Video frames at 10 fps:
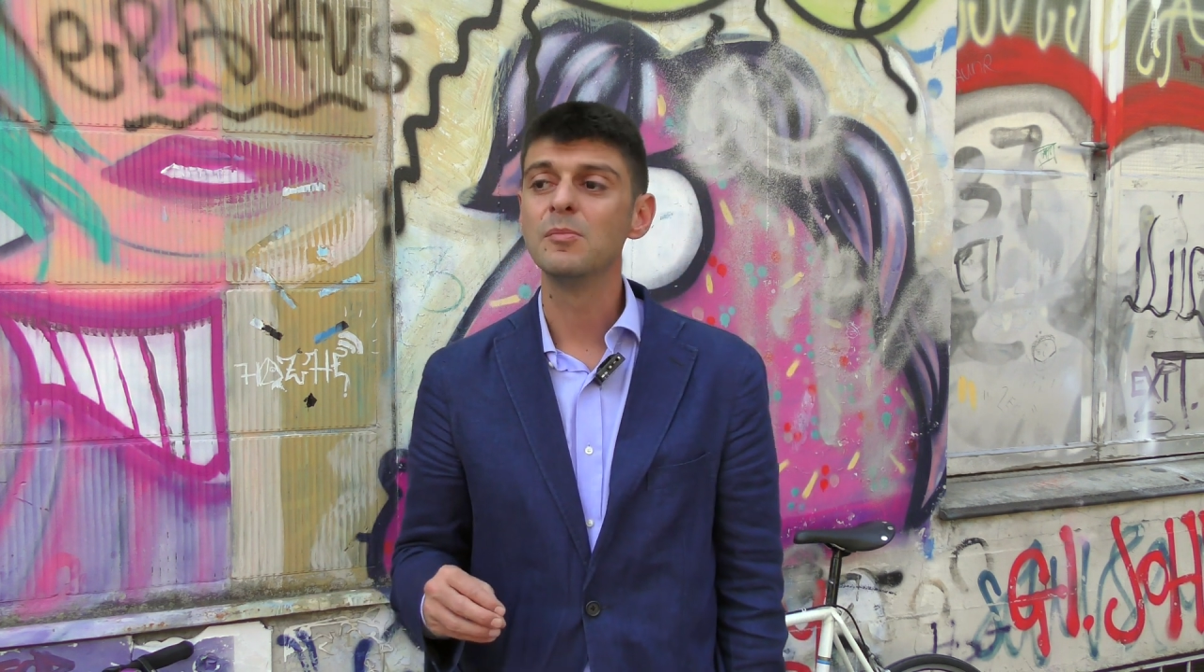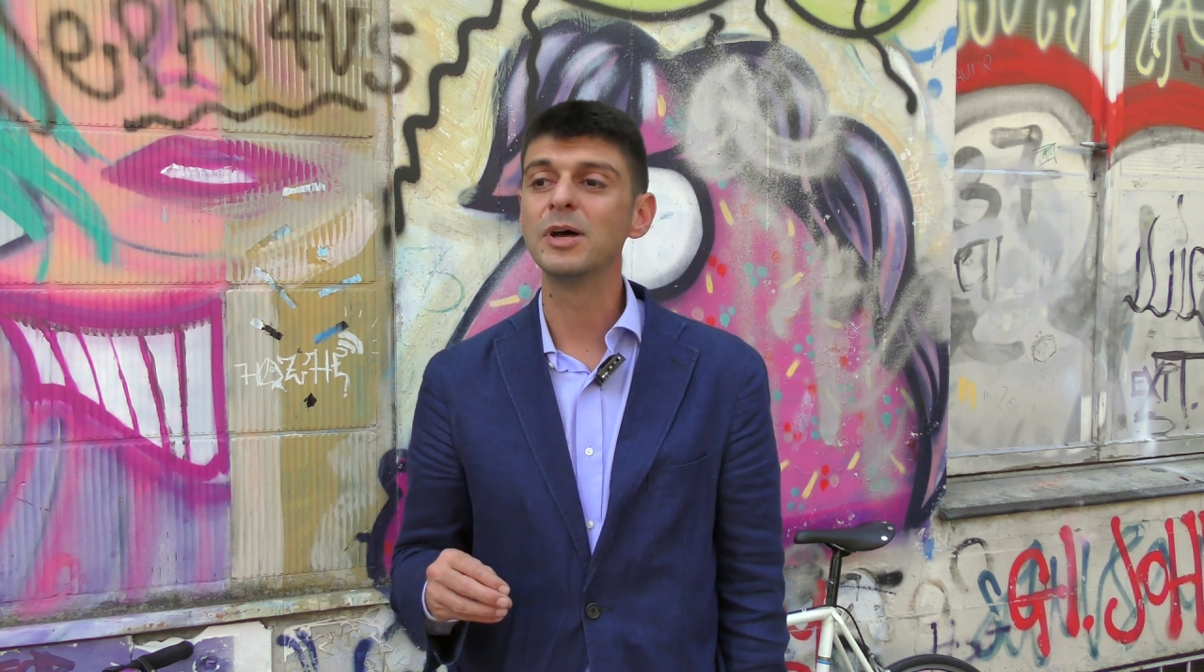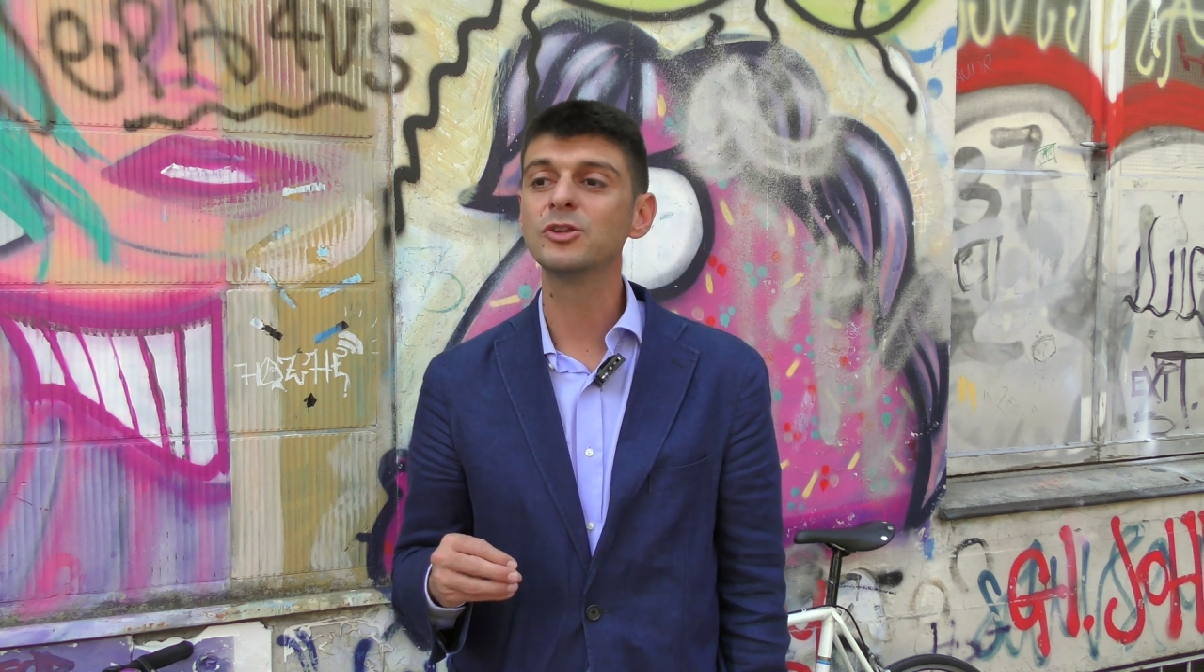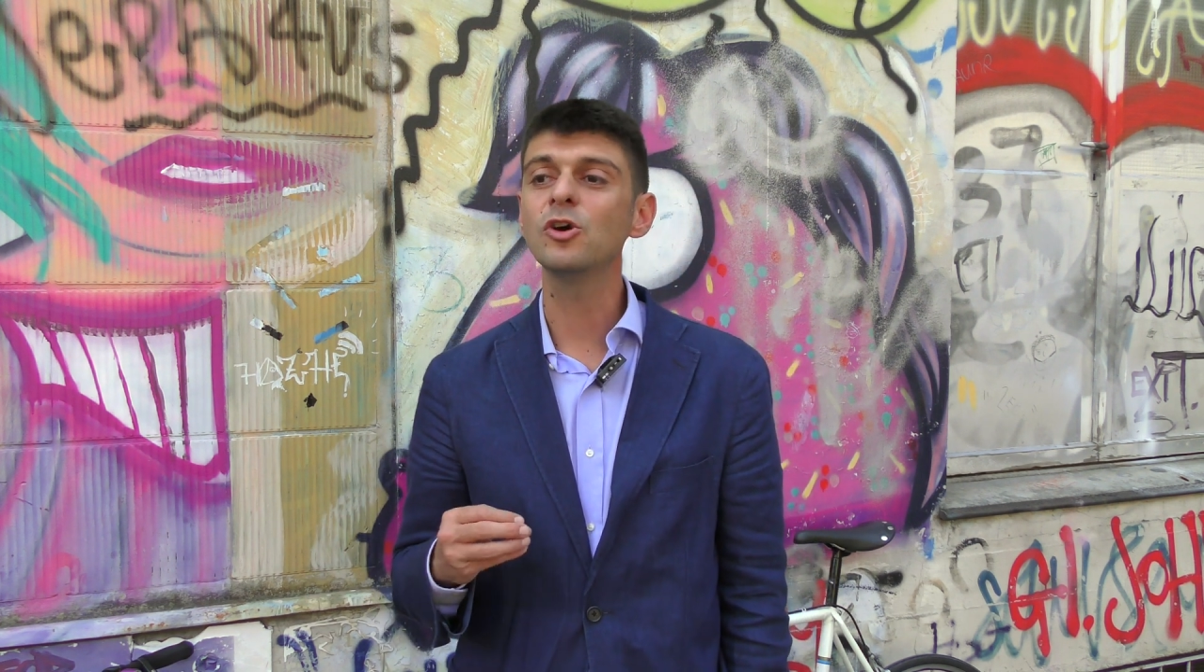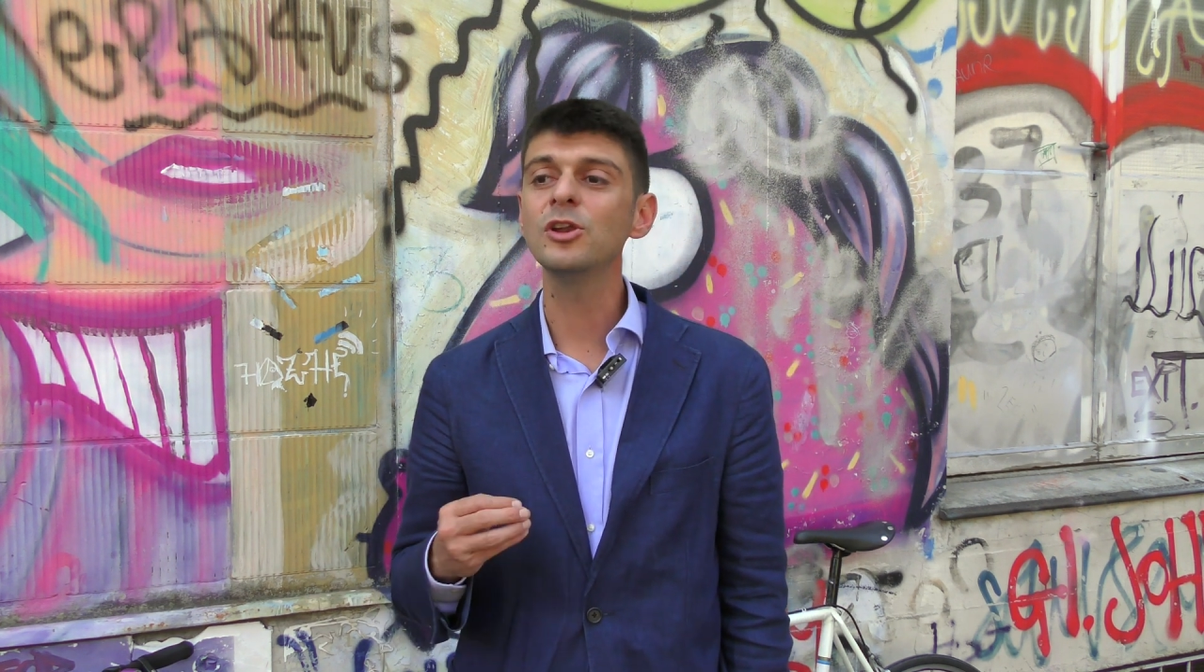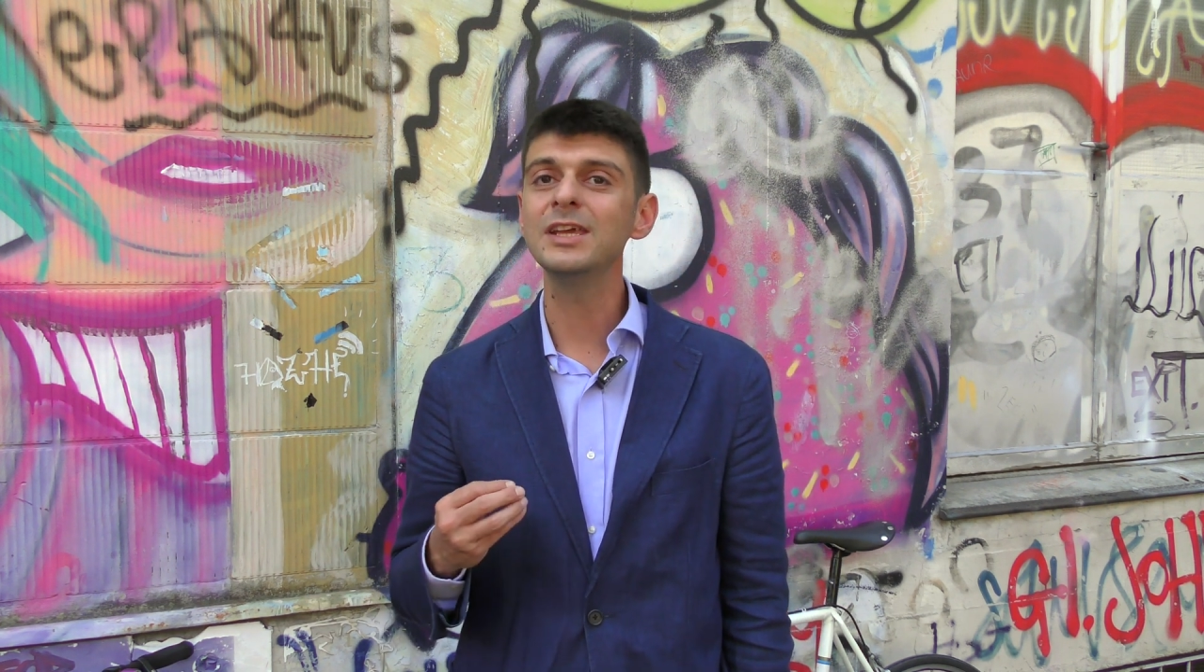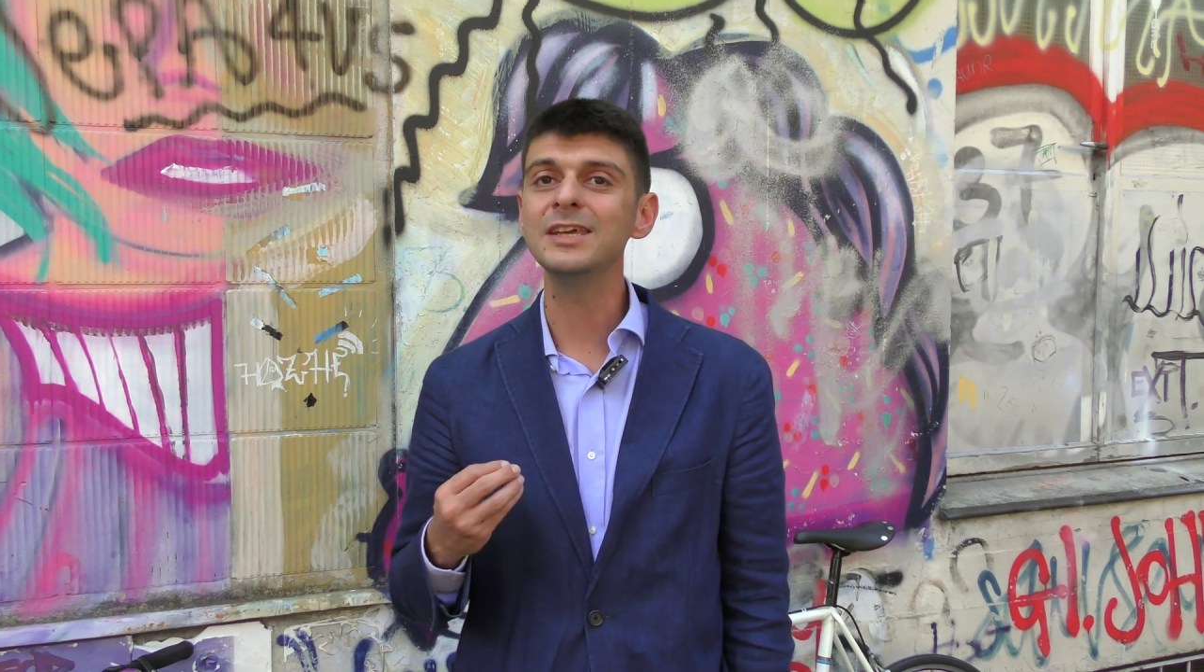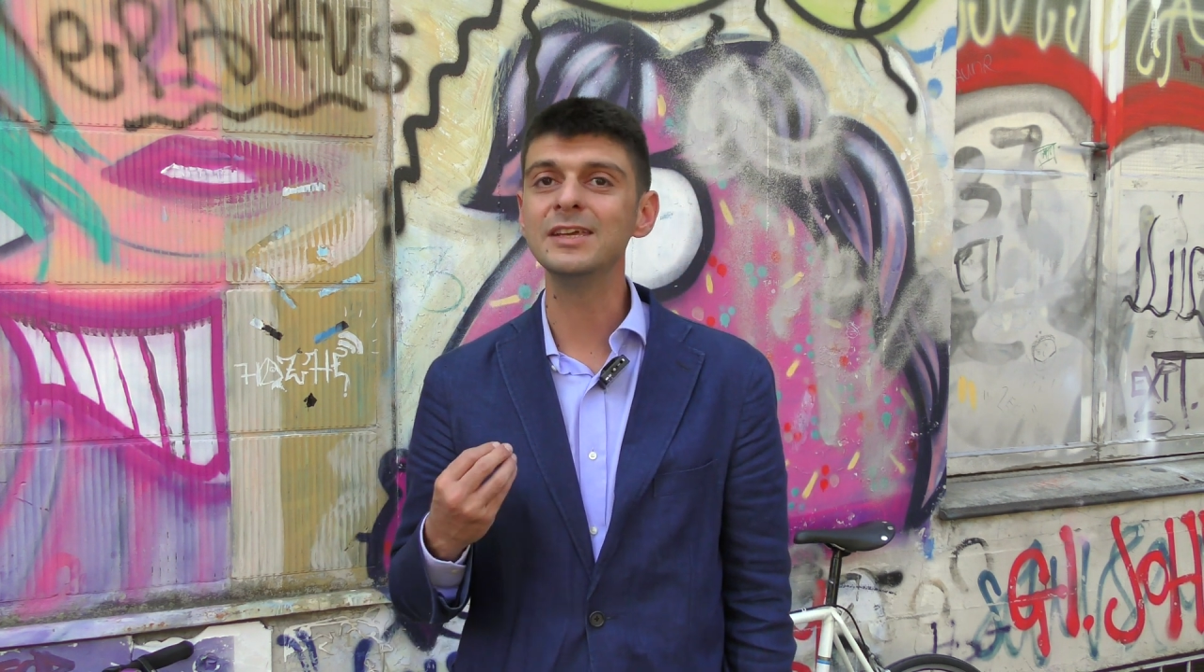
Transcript: but only